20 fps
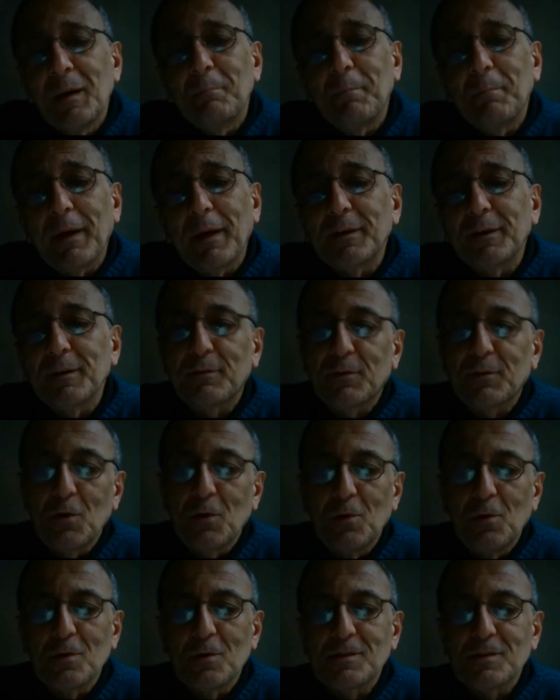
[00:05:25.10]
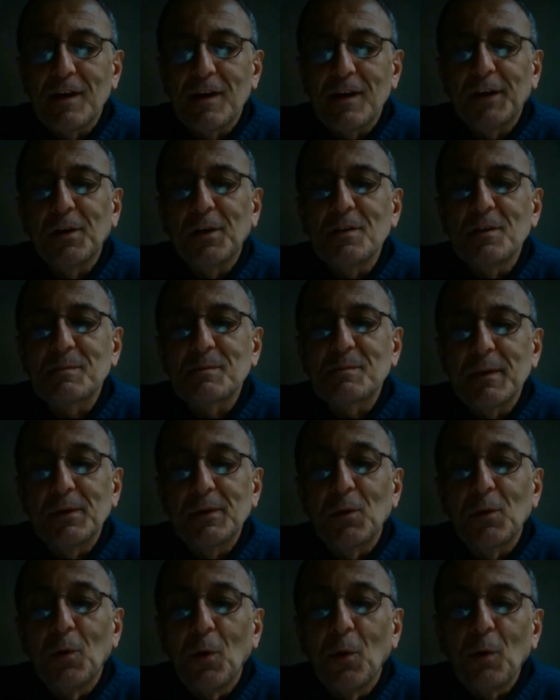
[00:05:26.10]
But of course, I don't
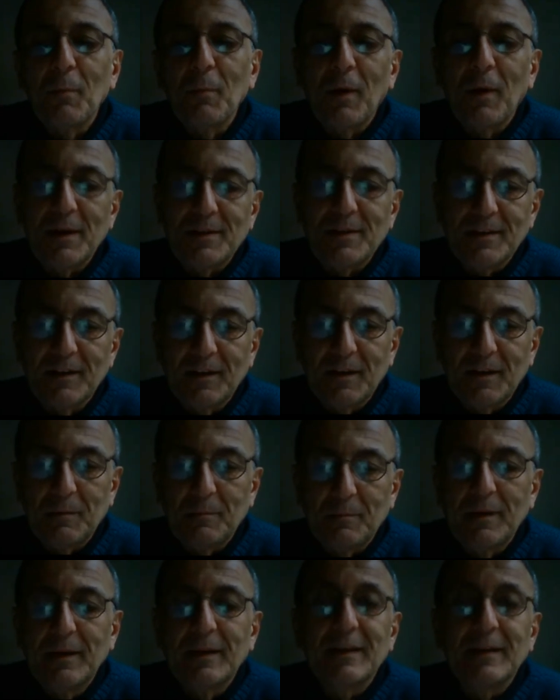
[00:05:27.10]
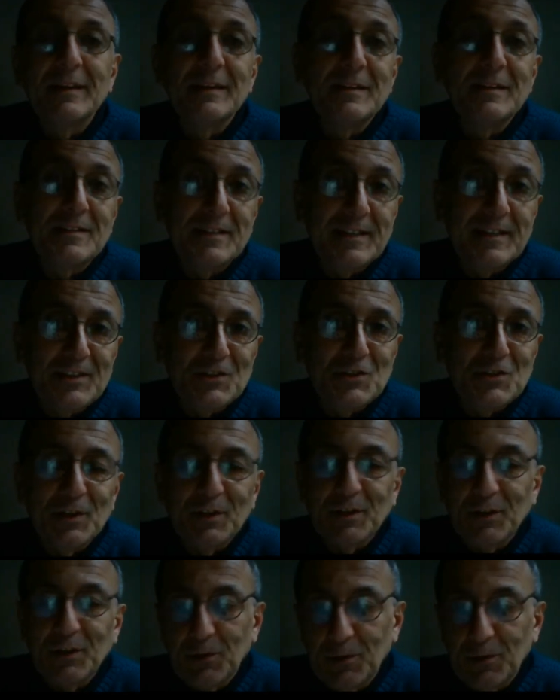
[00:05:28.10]
spend all my time in teaching
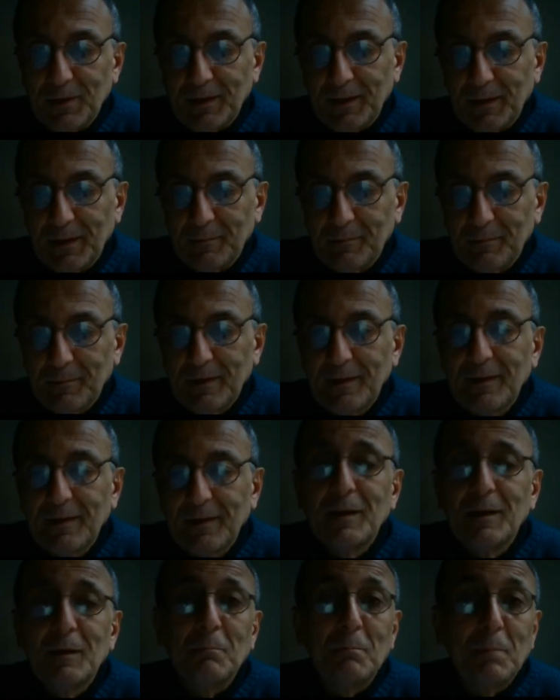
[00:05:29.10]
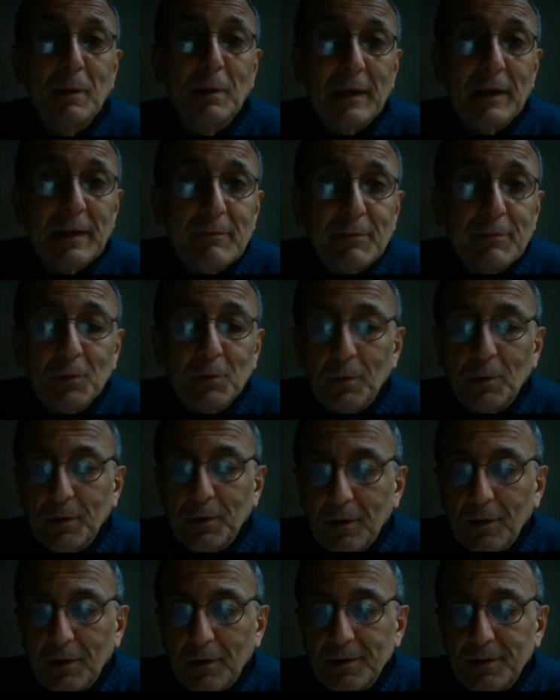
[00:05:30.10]
and learning. Believe it or
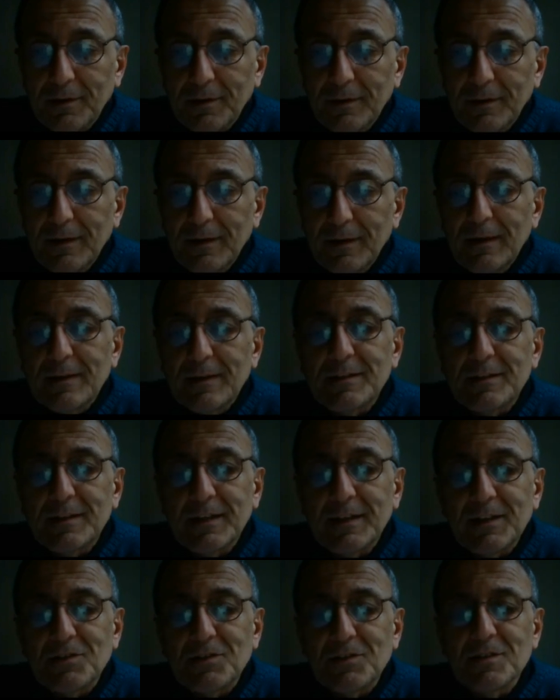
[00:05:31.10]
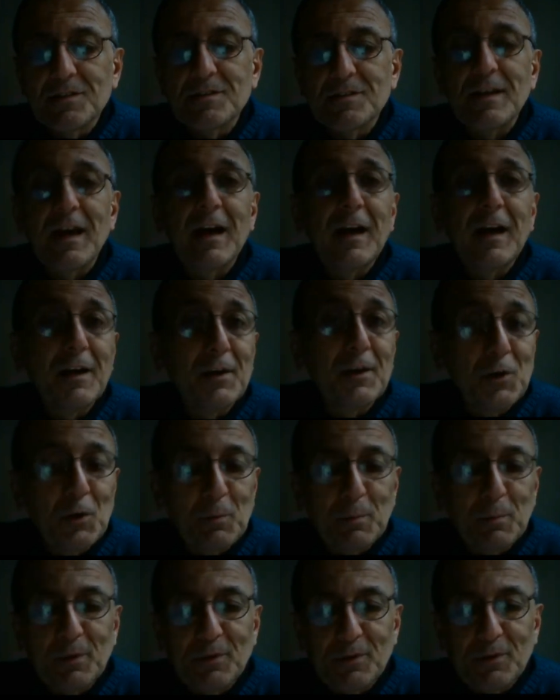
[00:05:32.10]
not, teachers are
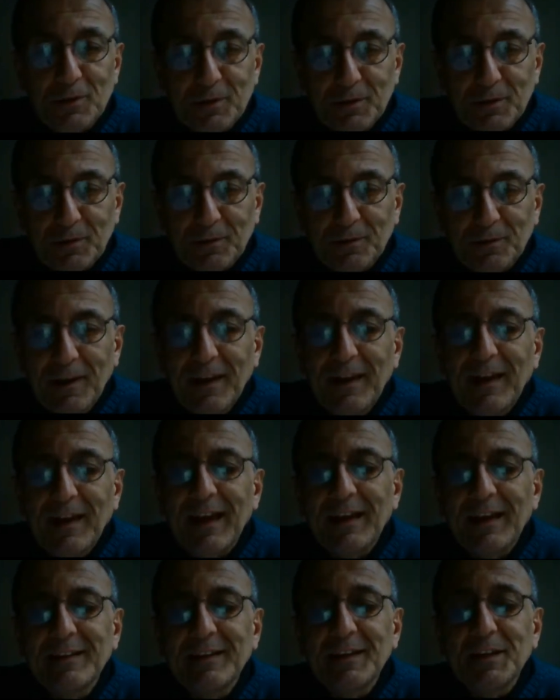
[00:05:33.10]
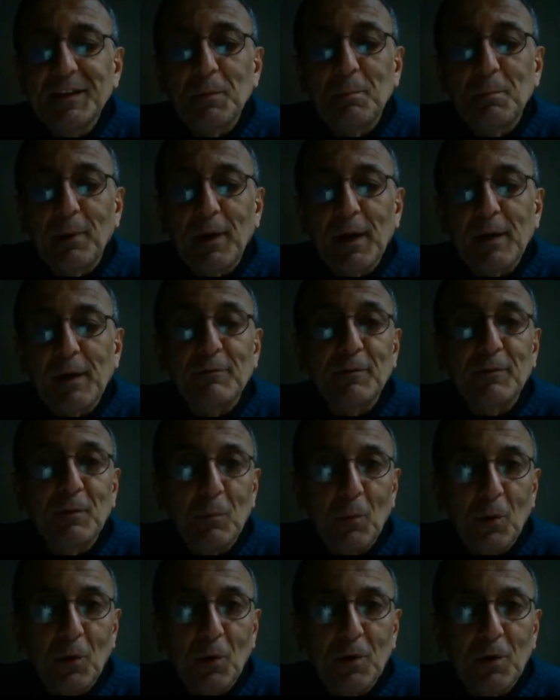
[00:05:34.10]
human too and need a break
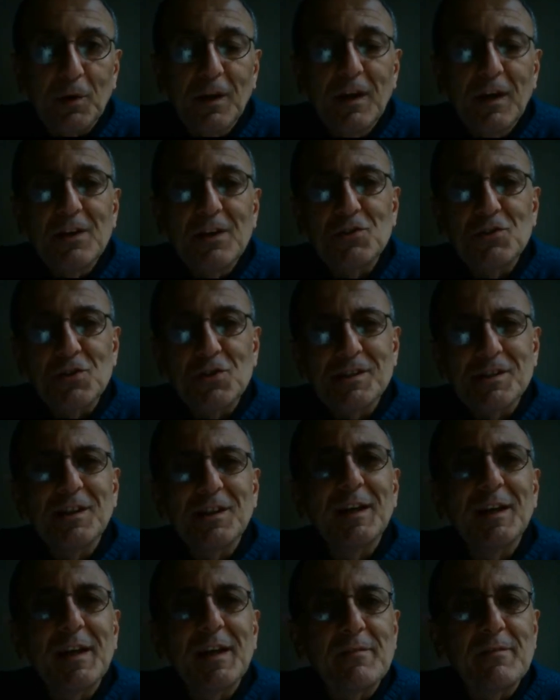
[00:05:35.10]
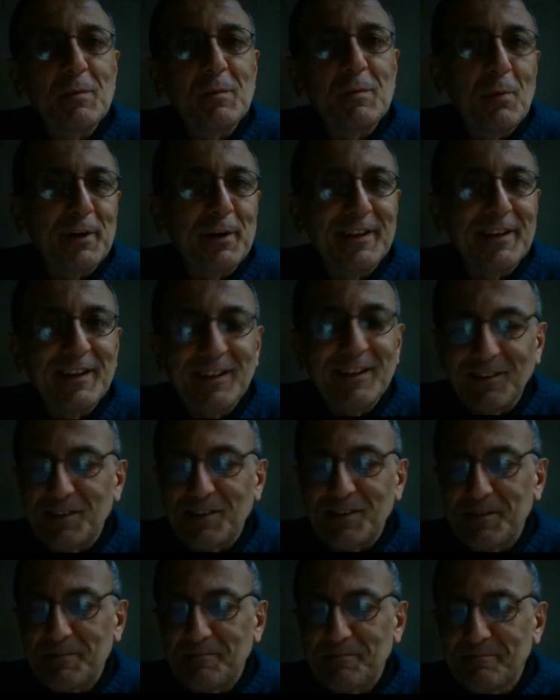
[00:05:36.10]
from work just like everybody
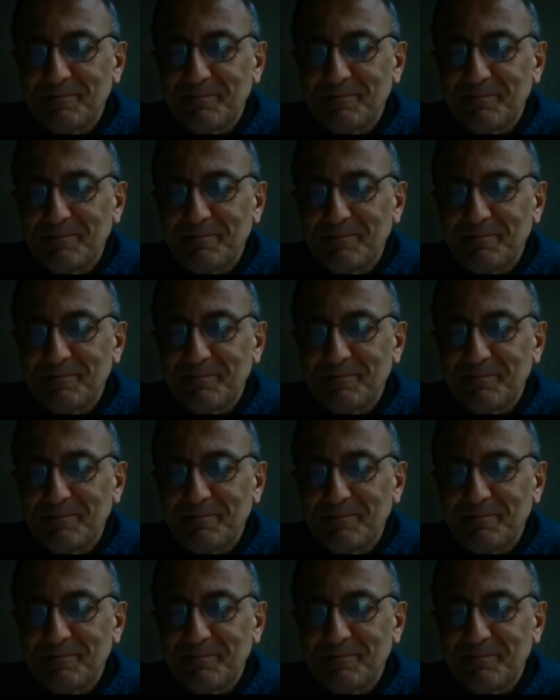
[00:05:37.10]
else.